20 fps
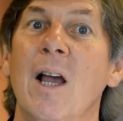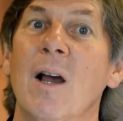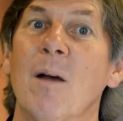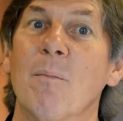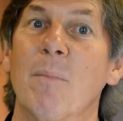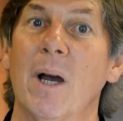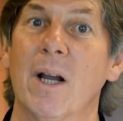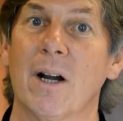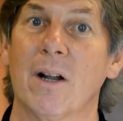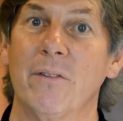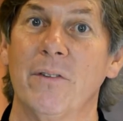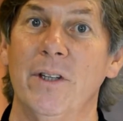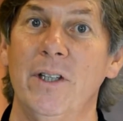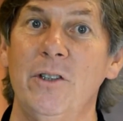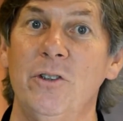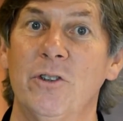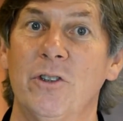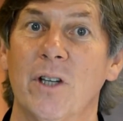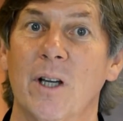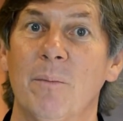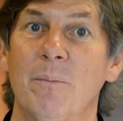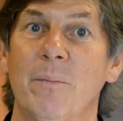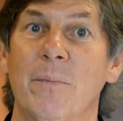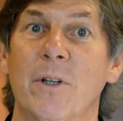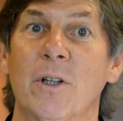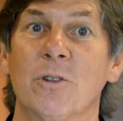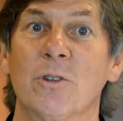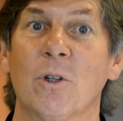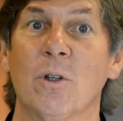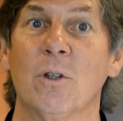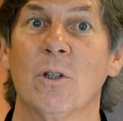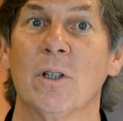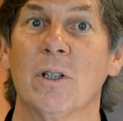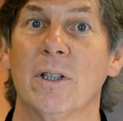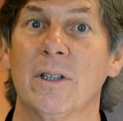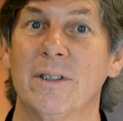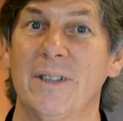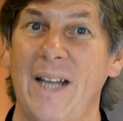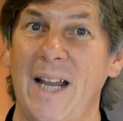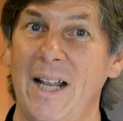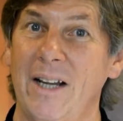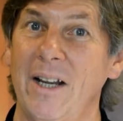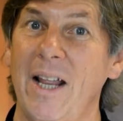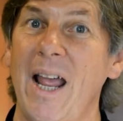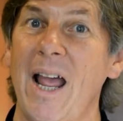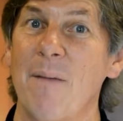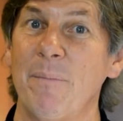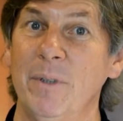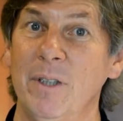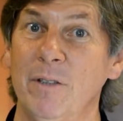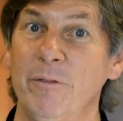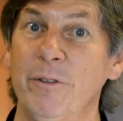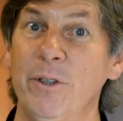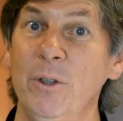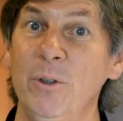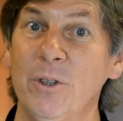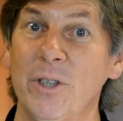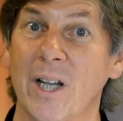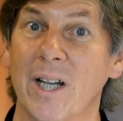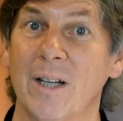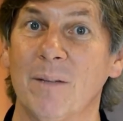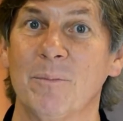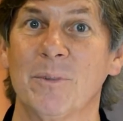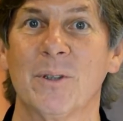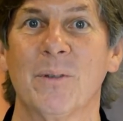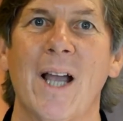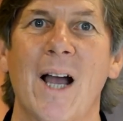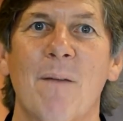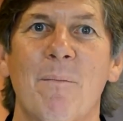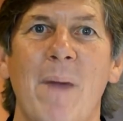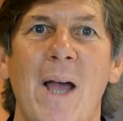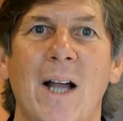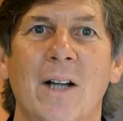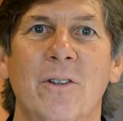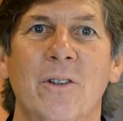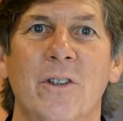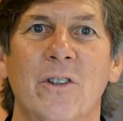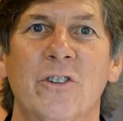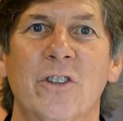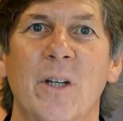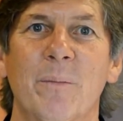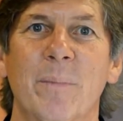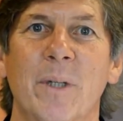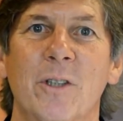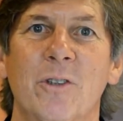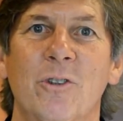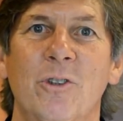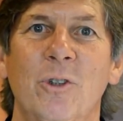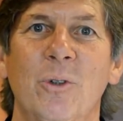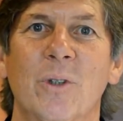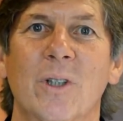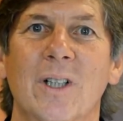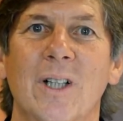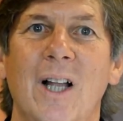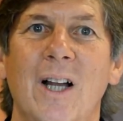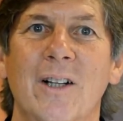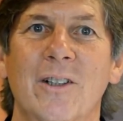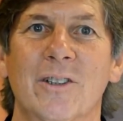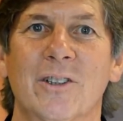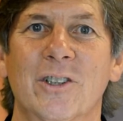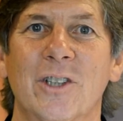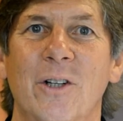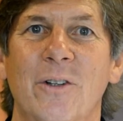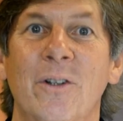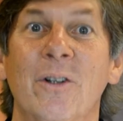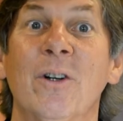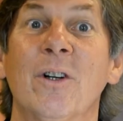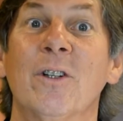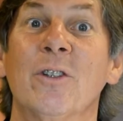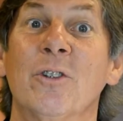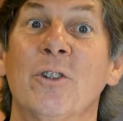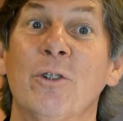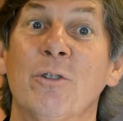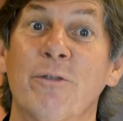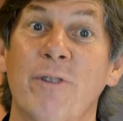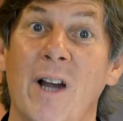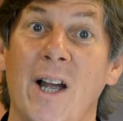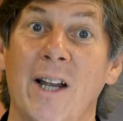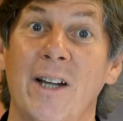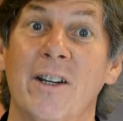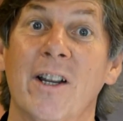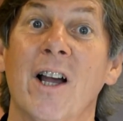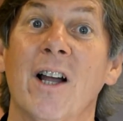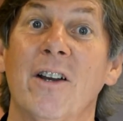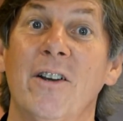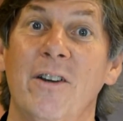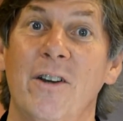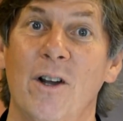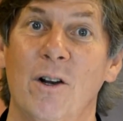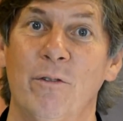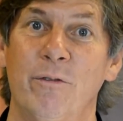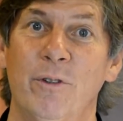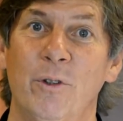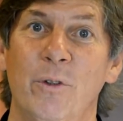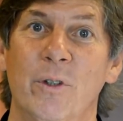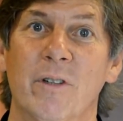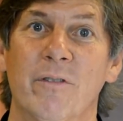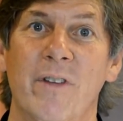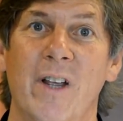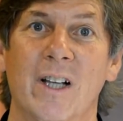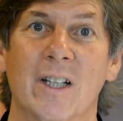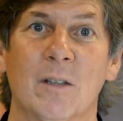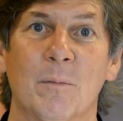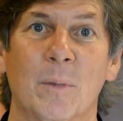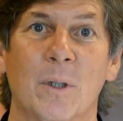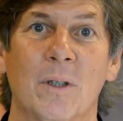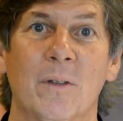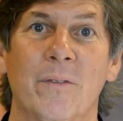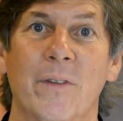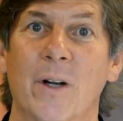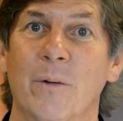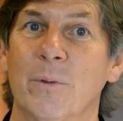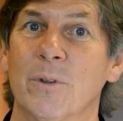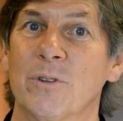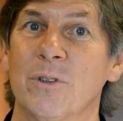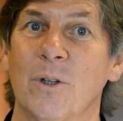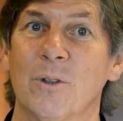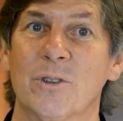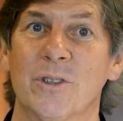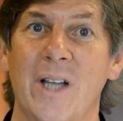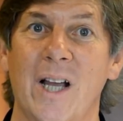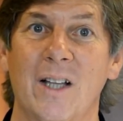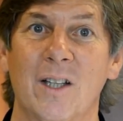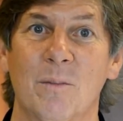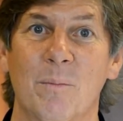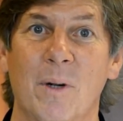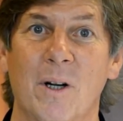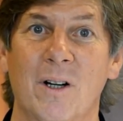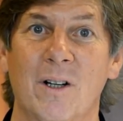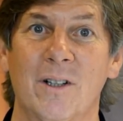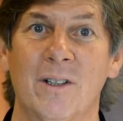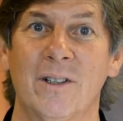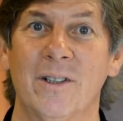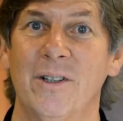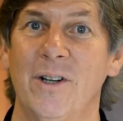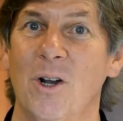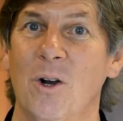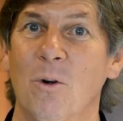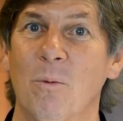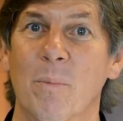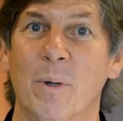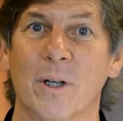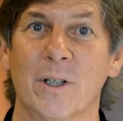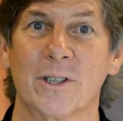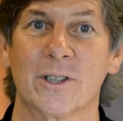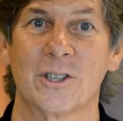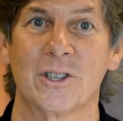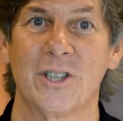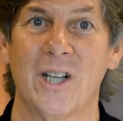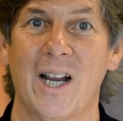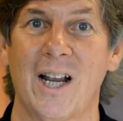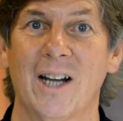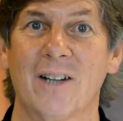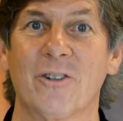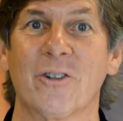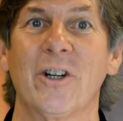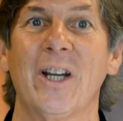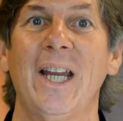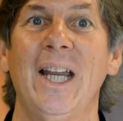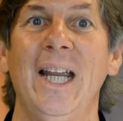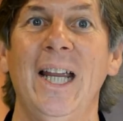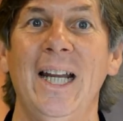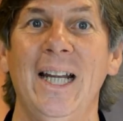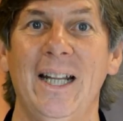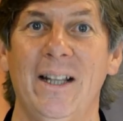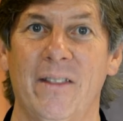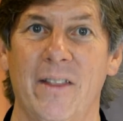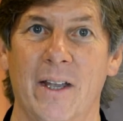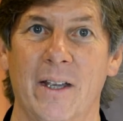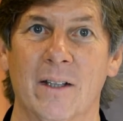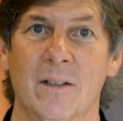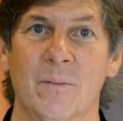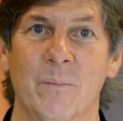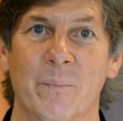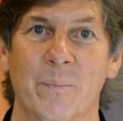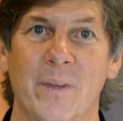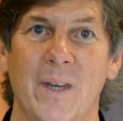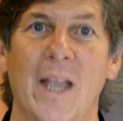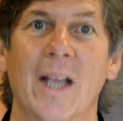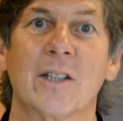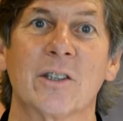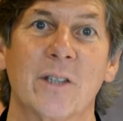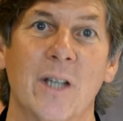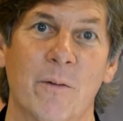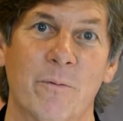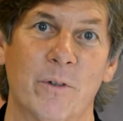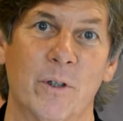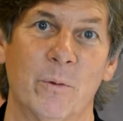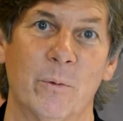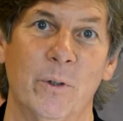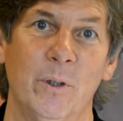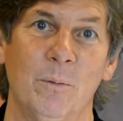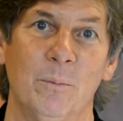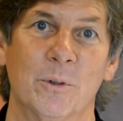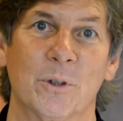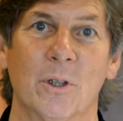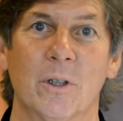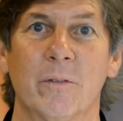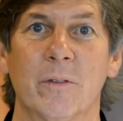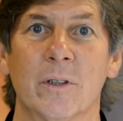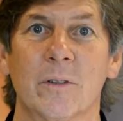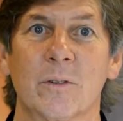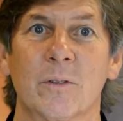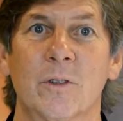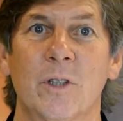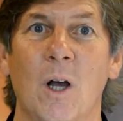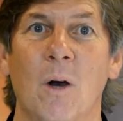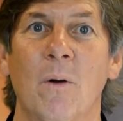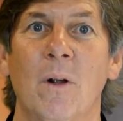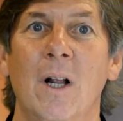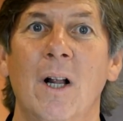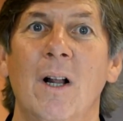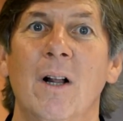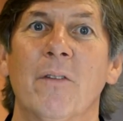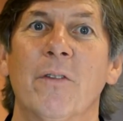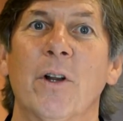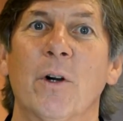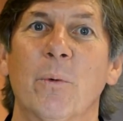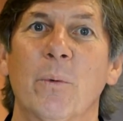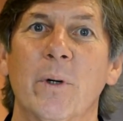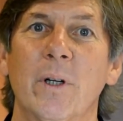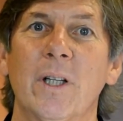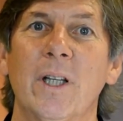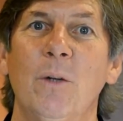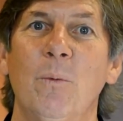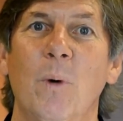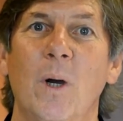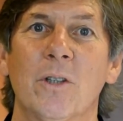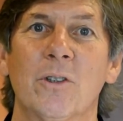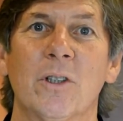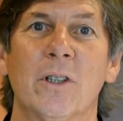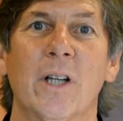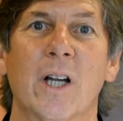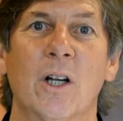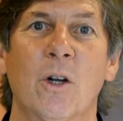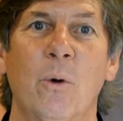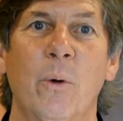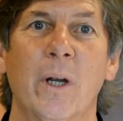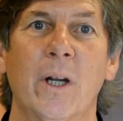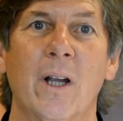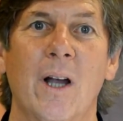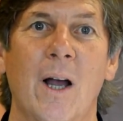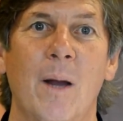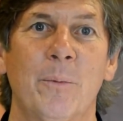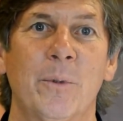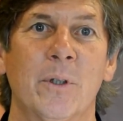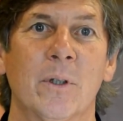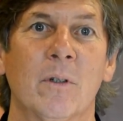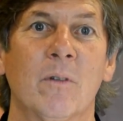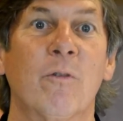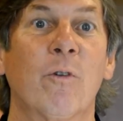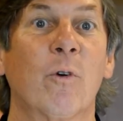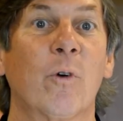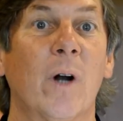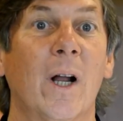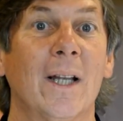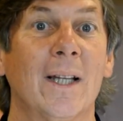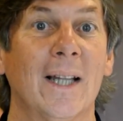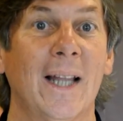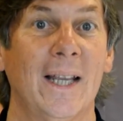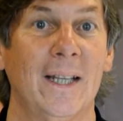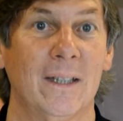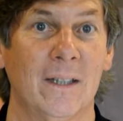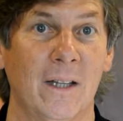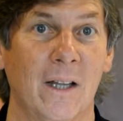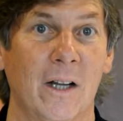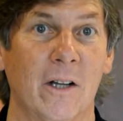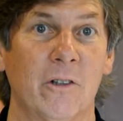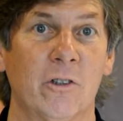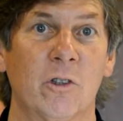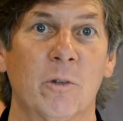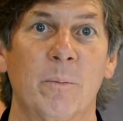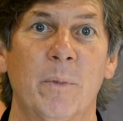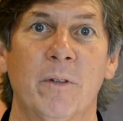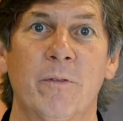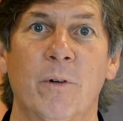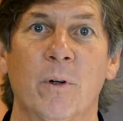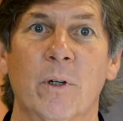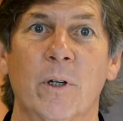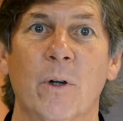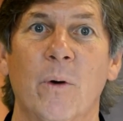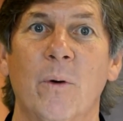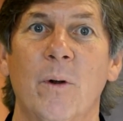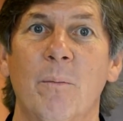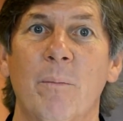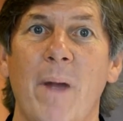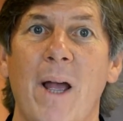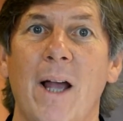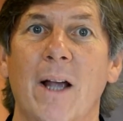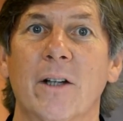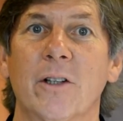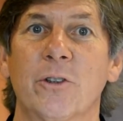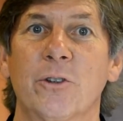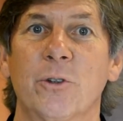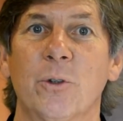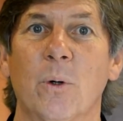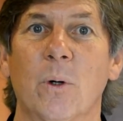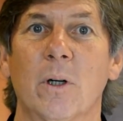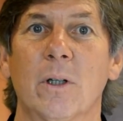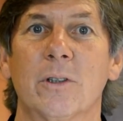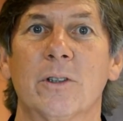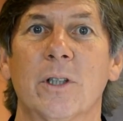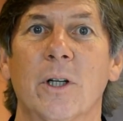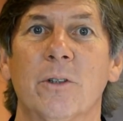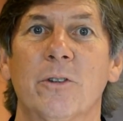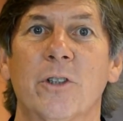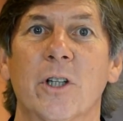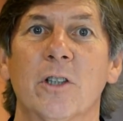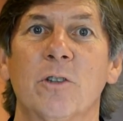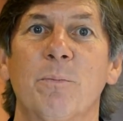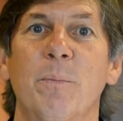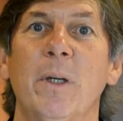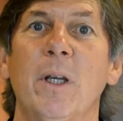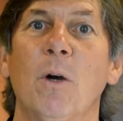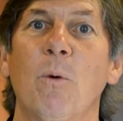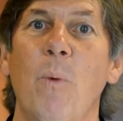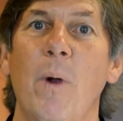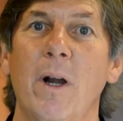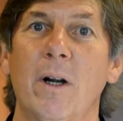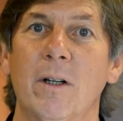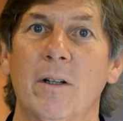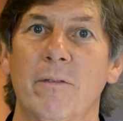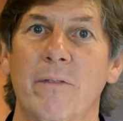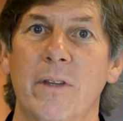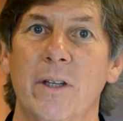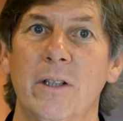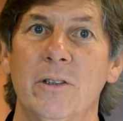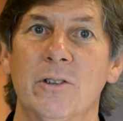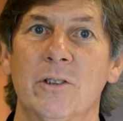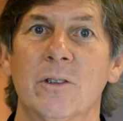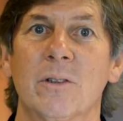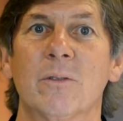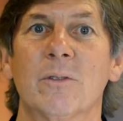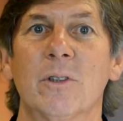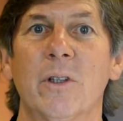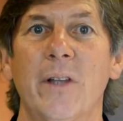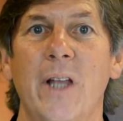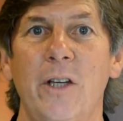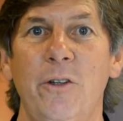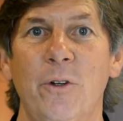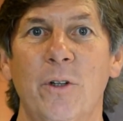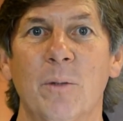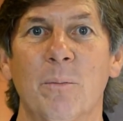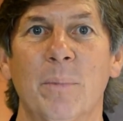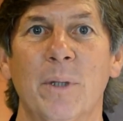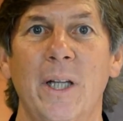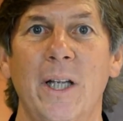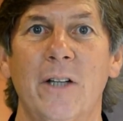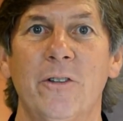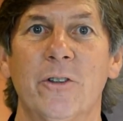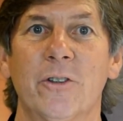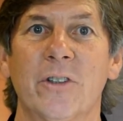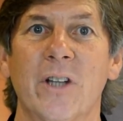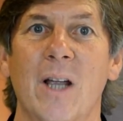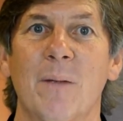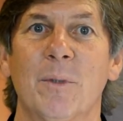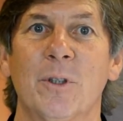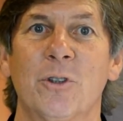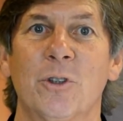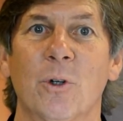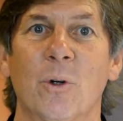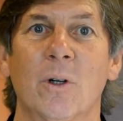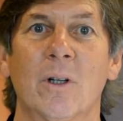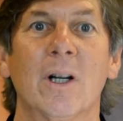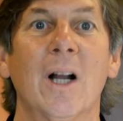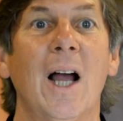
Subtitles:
But on this ship, and it happened a few times, got back to the ship at 2 o'clock or so to find no food available. There was no salad bar, no burger shack, or anything except for room service. So there really wasn't a quick option for a late lunch before going back ashore. So just be aware of this so that you can plan your time ashore